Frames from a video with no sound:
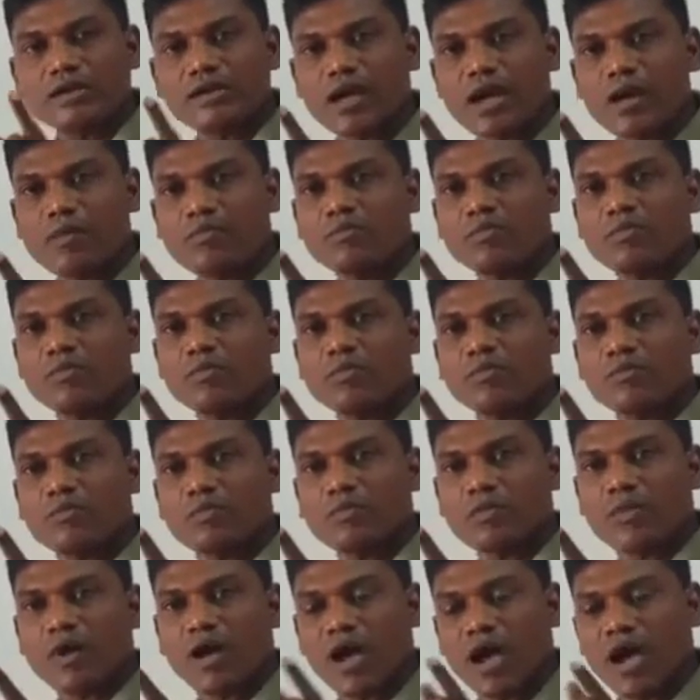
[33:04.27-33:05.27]
gram
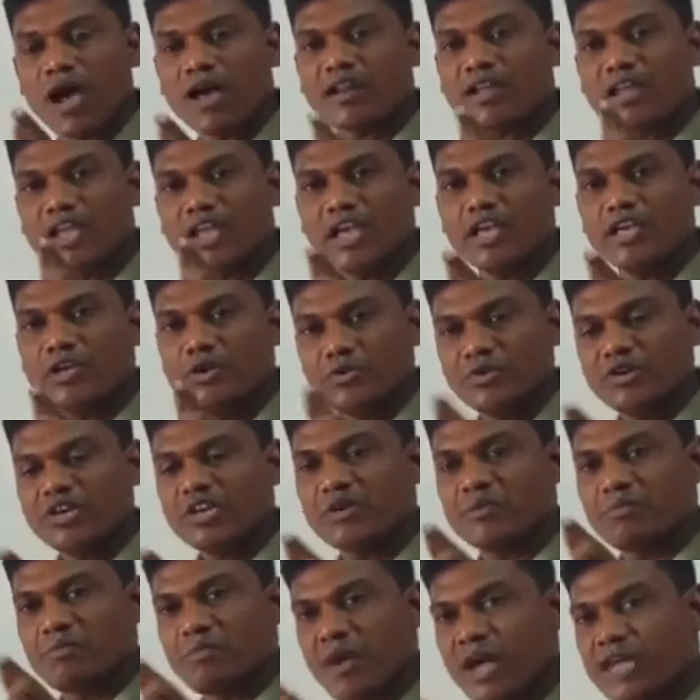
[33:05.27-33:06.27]
or a
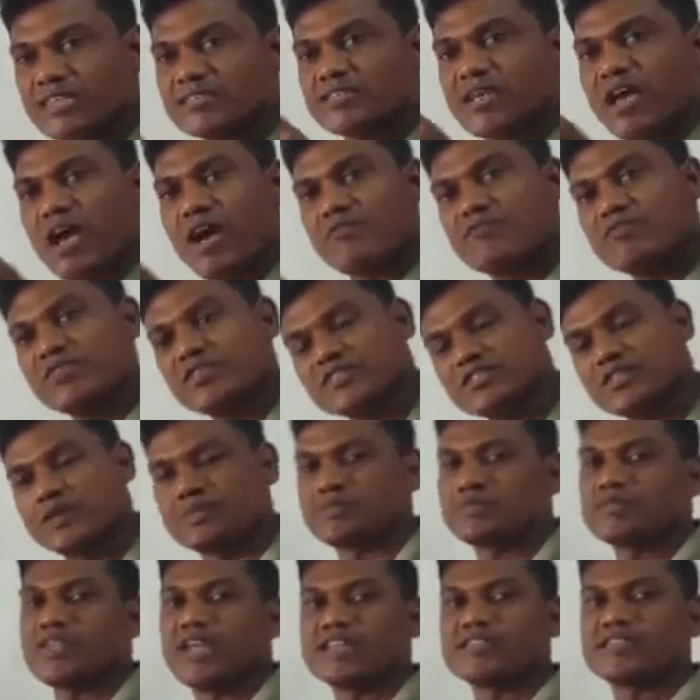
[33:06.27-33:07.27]
unit mass of a
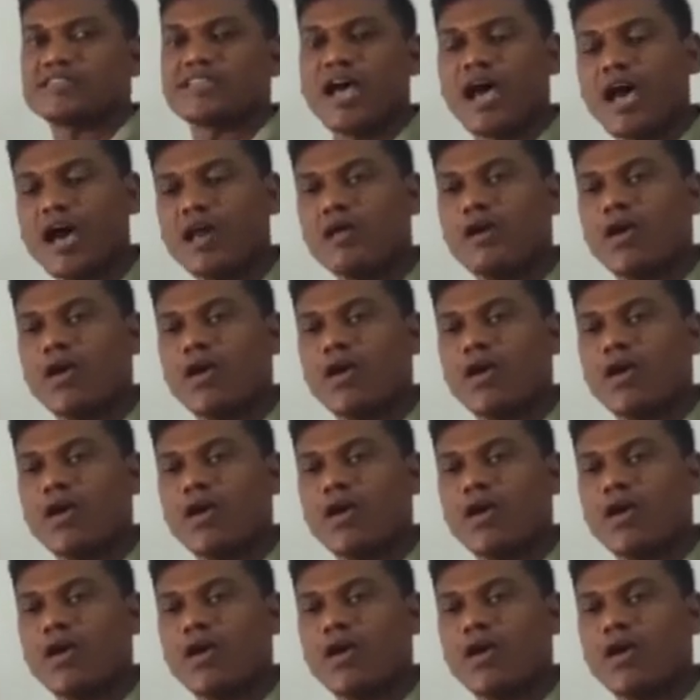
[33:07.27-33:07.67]
substance